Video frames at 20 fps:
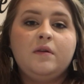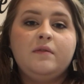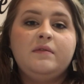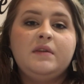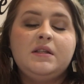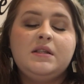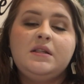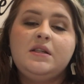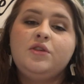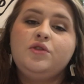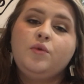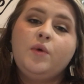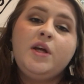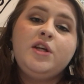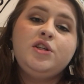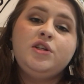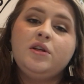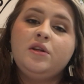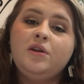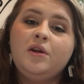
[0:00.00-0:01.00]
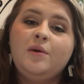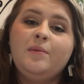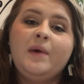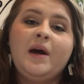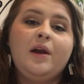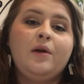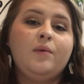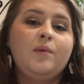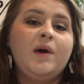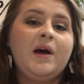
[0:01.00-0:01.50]
of this situation no
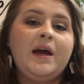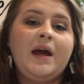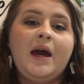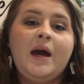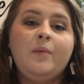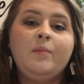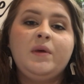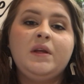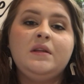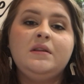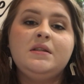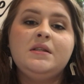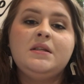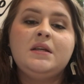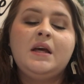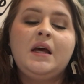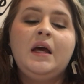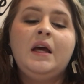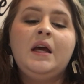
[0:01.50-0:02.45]
matter what happens.